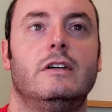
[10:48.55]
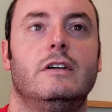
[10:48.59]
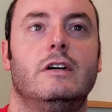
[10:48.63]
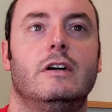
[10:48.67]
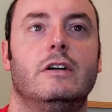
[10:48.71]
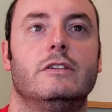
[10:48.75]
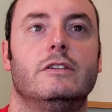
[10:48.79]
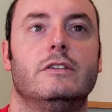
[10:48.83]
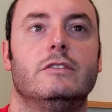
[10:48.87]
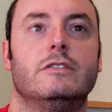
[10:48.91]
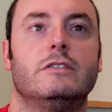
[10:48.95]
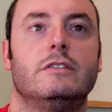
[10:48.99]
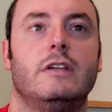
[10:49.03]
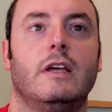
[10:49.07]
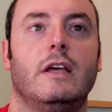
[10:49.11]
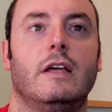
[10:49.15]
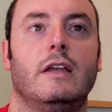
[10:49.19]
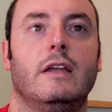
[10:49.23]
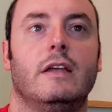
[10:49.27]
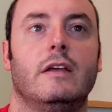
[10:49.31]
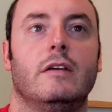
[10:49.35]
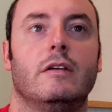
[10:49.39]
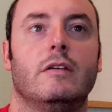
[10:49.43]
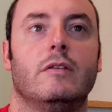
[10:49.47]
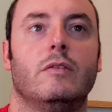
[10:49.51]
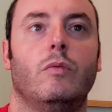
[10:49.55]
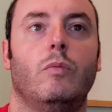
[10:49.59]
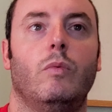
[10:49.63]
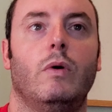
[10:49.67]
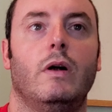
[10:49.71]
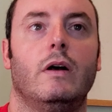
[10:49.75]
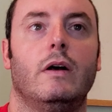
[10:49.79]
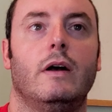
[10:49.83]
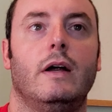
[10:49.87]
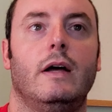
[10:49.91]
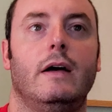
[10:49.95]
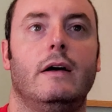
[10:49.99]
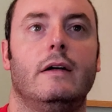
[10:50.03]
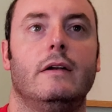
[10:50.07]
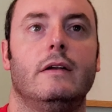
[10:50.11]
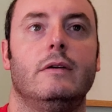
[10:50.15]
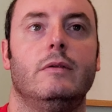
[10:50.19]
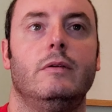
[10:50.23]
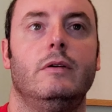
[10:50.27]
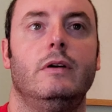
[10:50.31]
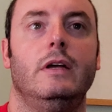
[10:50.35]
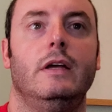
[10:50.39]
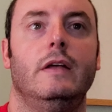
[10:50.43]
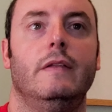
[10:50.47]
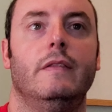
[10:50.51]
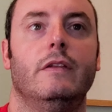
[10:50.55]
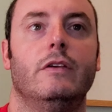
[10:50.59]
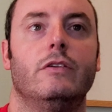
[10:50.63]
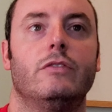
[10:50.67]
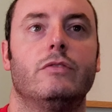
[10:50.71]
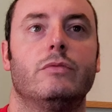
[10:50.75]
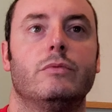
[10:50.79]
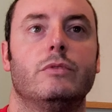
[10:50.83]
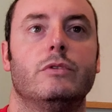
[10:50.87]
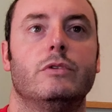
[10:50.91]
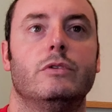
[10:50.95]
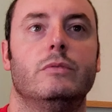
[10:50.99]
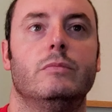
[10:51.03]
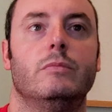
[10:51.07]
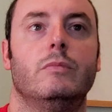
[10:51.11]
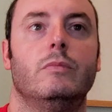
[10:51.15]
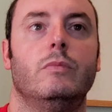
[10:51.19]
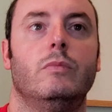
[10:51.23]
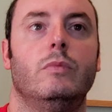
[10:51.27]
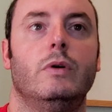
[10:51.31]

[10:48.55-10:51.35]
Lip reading: understanding where at in this room